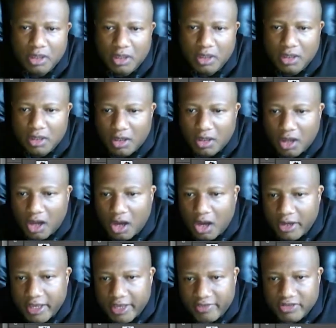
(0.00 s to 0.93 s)
oh yeah,
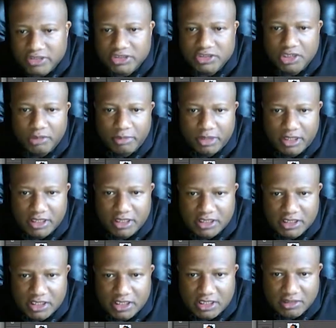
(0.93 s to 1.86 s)
this is gonna be easy.
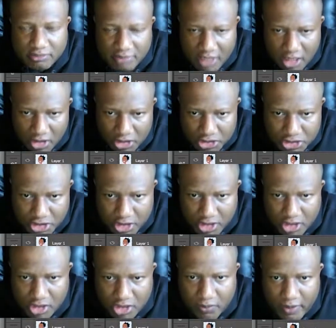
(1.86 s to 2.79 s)
I'm gonna show you a good
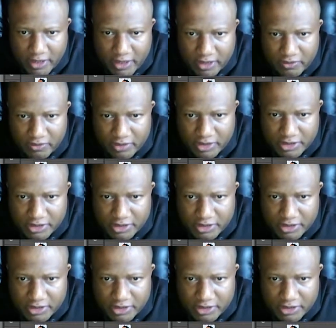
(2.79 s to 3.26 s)
way to do this.